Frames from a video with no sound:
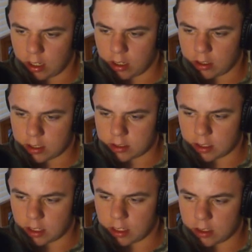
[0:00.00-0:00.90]
Uh,
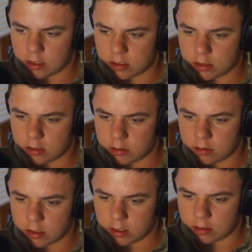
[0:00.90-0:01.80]
this
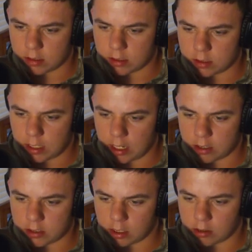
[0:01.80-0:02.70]
is the, there's
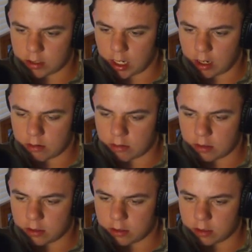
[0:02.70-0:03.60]
stairs that go
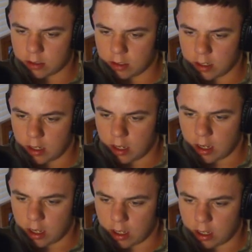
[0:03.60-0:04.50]
down,
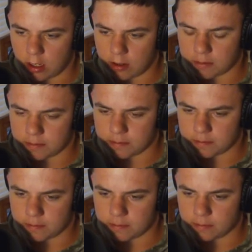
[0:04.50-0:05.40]
um,
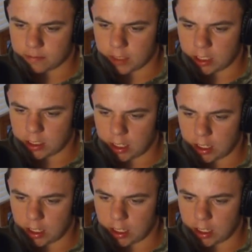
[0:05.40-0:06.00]
and